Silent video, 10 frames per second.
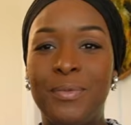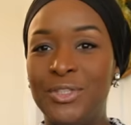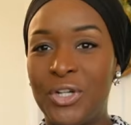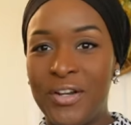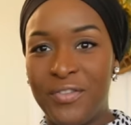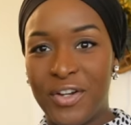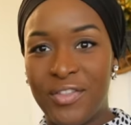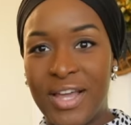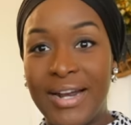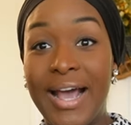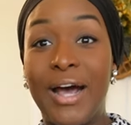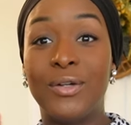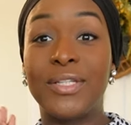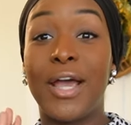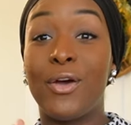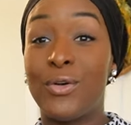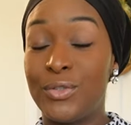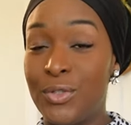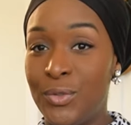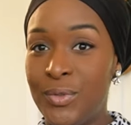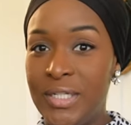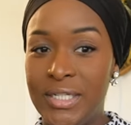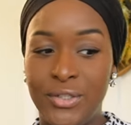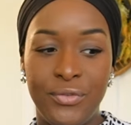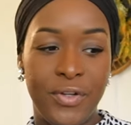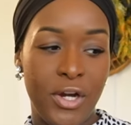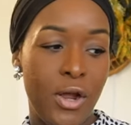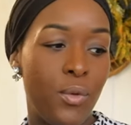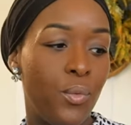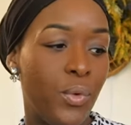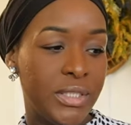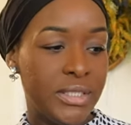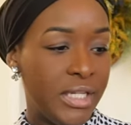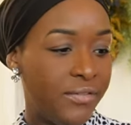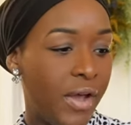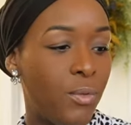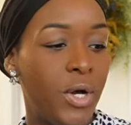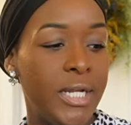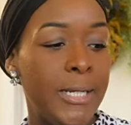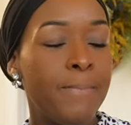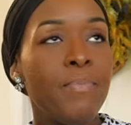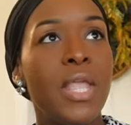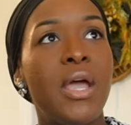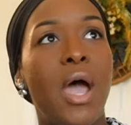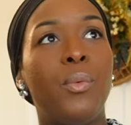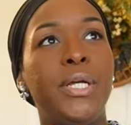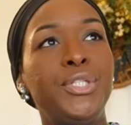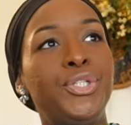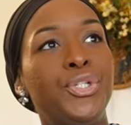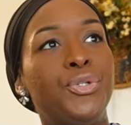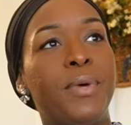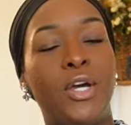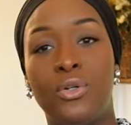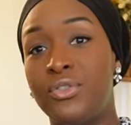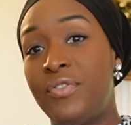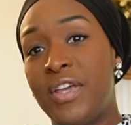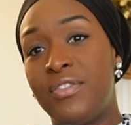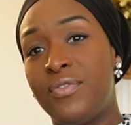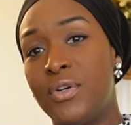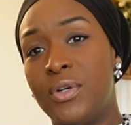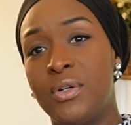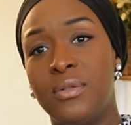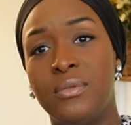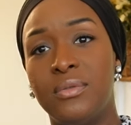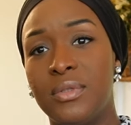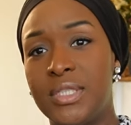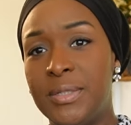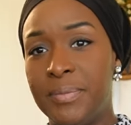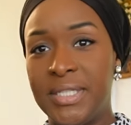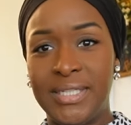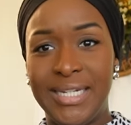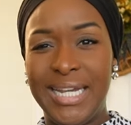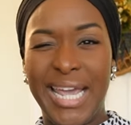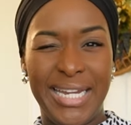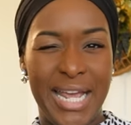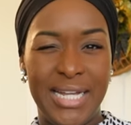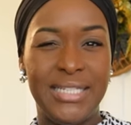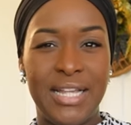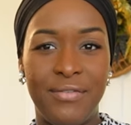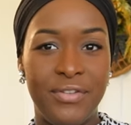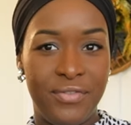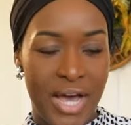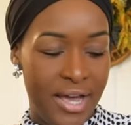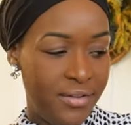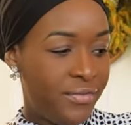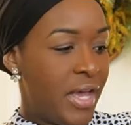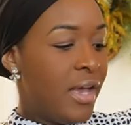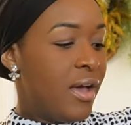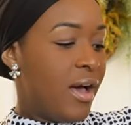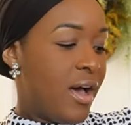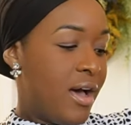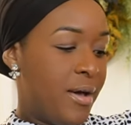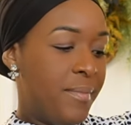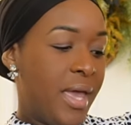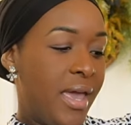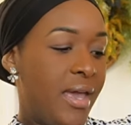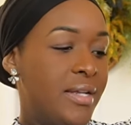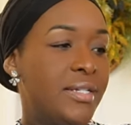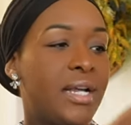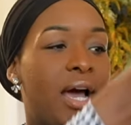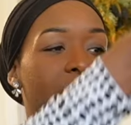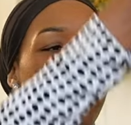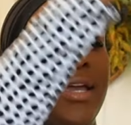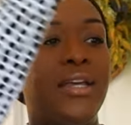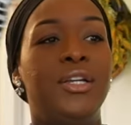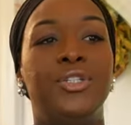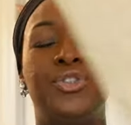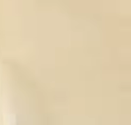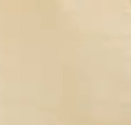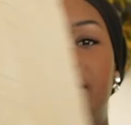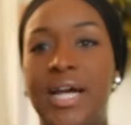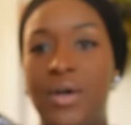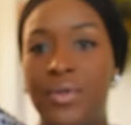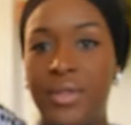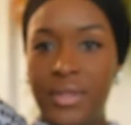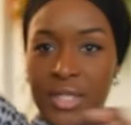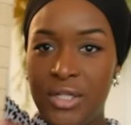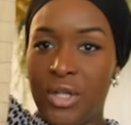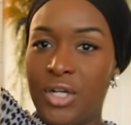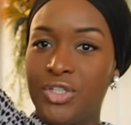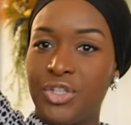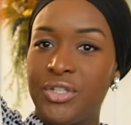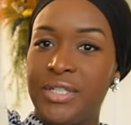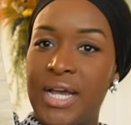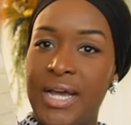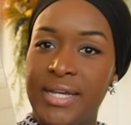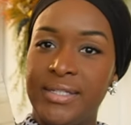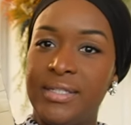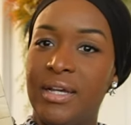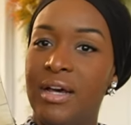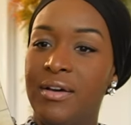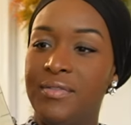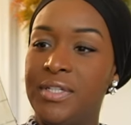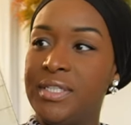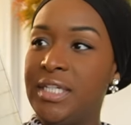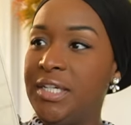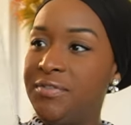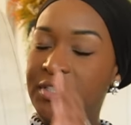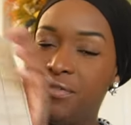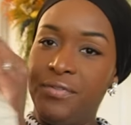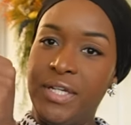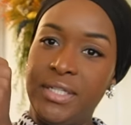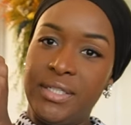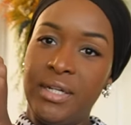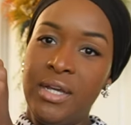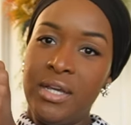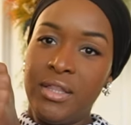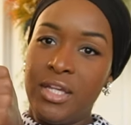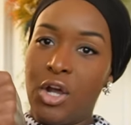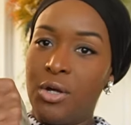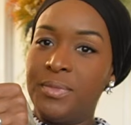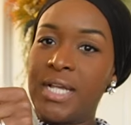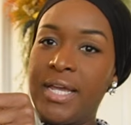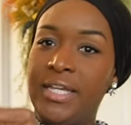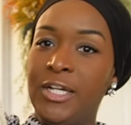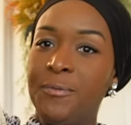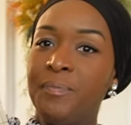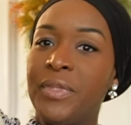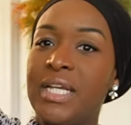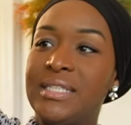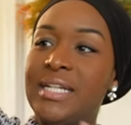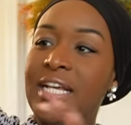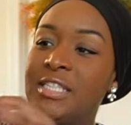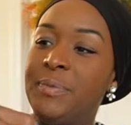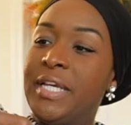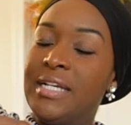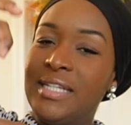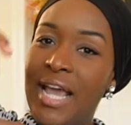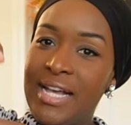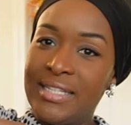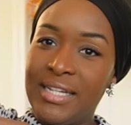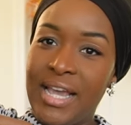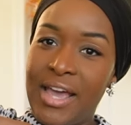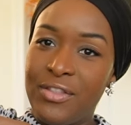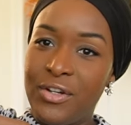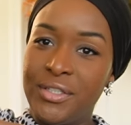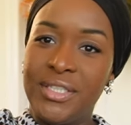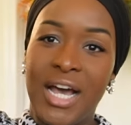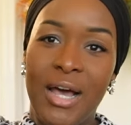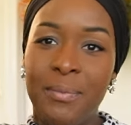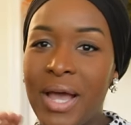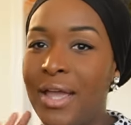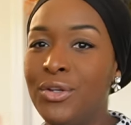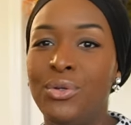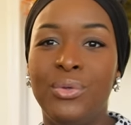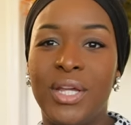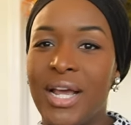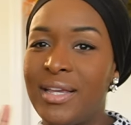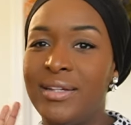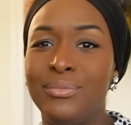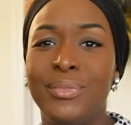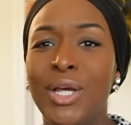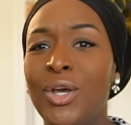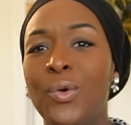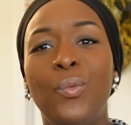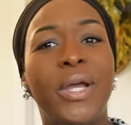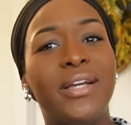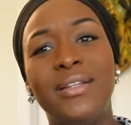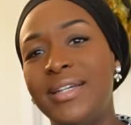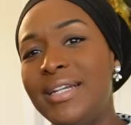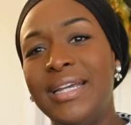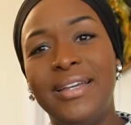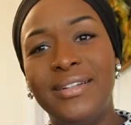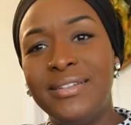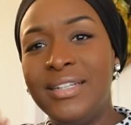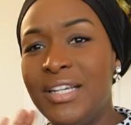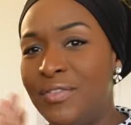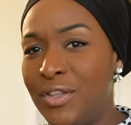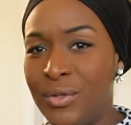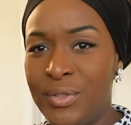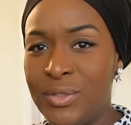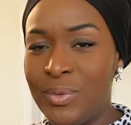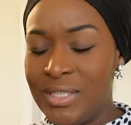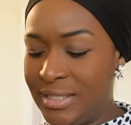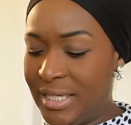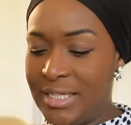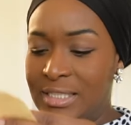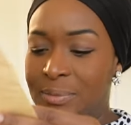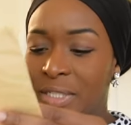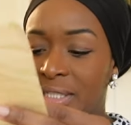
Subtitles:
and trying to figure that out, I also needed to figure out what sleeve I wanted. I went to my old faithful Simplicity 8875, and I traced out the larger size of the sleeve to fit the arm side here. It's nice because it has a gathered top. I knew that I can wiggle it in, even though this was intended to be a